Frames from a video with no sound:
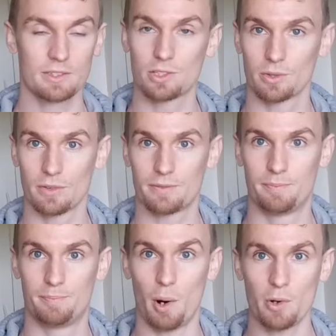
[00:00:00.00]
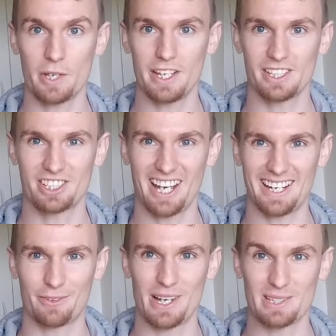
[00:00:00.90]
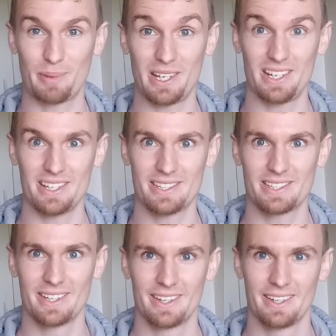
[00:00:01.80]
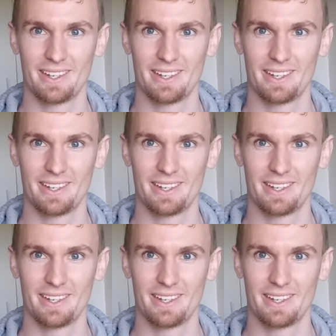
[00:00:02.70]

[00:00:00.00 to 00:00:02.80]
sort of bulking shake recipe is,